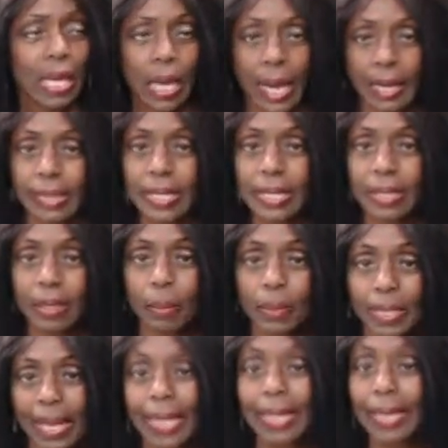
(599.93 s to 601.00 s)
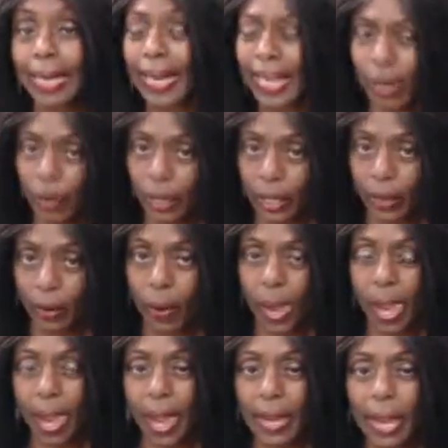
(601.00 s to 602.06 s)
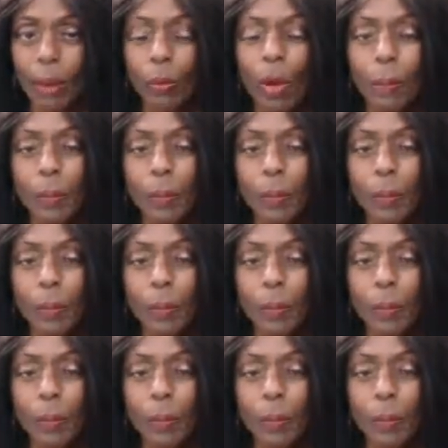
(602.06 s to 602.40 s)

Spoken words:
I tend to be a carrier, and I want